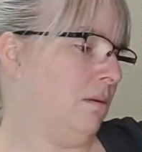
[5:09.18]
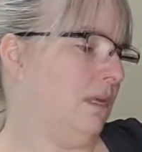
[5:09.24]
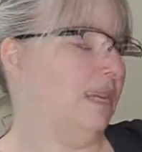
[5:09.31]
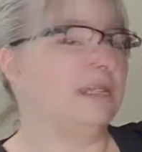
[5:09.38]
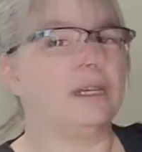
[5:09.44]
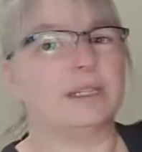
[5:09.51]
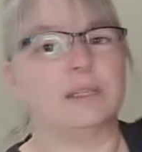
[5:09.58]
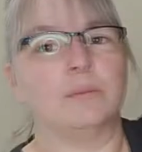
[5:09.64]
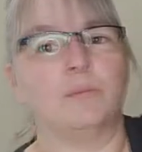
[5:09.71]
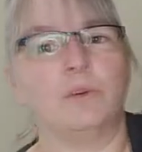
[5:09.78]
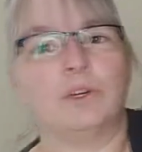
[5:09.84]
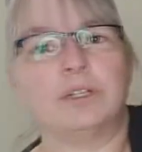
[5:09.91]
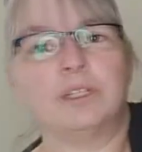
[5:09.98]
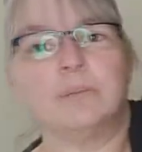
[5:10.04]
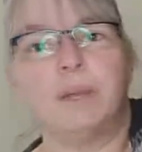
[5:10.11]
it's got some
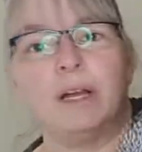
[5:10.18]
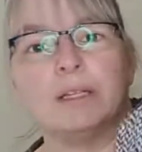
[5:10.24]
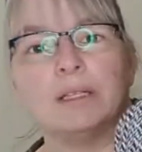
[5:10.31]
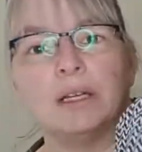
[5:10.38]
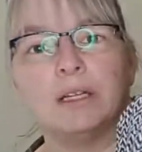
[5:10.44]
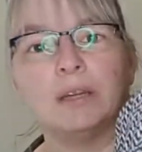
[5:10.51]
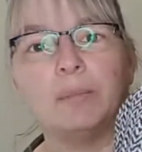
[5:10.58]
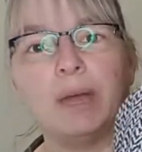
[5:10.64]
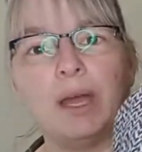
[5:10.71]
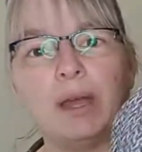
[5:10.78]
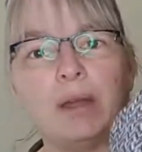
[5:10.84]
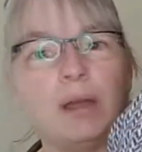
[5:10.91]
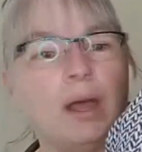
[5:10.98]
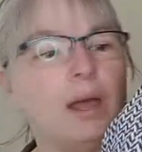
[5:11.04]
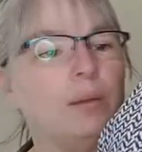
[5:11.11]
weird spots on the
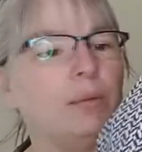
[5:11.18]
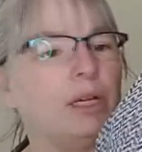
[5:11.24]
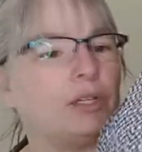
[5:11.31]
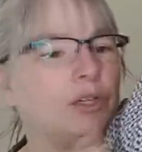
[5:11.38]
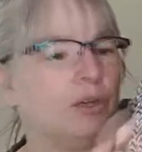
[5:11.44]
back. I'm not